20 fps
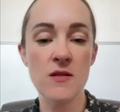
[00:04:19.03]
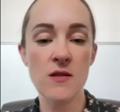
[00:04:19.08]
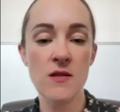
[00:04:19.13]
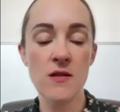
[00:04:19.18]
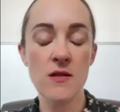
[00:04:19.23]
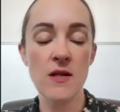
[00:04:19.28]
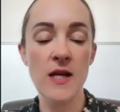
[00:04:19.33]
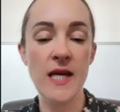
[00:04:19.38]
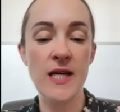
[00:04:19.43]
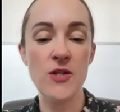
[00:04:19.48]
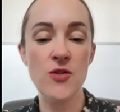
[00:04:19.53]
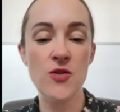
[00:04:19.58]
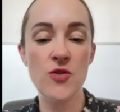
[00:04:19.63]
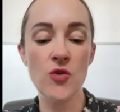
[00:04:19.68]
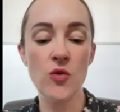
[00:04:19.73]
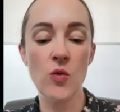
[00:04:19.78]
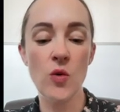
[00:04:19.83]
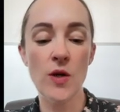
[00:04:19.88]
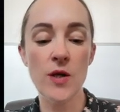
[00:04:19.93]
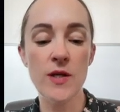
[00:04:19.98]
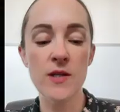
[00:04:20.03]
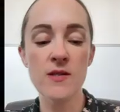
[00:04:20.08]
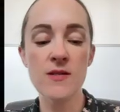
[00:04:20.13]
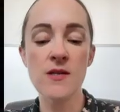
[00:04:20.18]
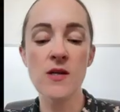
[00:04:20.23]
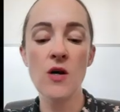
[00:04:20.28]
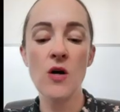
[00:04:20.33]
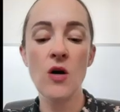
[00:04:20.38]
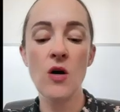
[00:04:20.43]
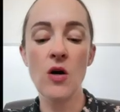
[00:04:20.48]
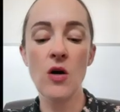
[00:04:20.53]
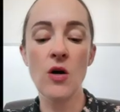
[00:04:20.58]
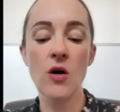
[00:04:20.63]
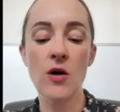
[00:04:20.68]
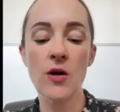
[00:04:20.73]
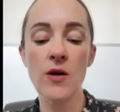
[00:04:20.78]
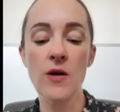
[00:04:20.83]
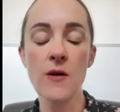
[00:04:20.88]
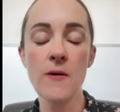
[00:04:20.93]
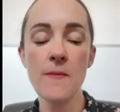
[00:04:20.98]
like 2 words,
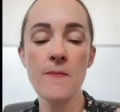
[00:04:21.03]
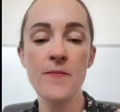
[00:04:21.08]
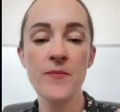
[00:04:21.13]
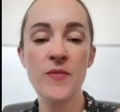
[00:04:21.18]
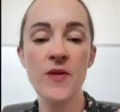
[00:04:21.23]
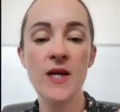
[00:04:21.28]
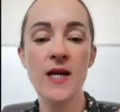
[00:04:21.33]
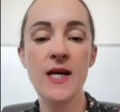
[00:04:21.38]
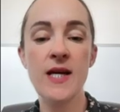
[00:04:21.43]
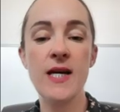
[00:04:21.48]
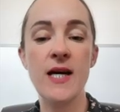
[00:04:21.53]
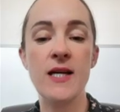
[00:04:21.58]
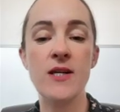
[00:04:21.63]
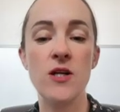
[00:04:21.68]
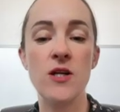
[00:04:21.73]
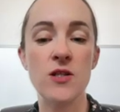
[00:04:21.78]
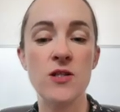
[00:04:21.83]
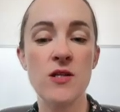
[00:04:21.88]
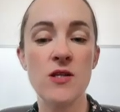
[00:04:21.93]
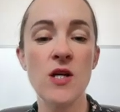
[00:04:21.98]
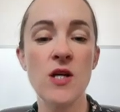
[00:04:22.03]
or cannot.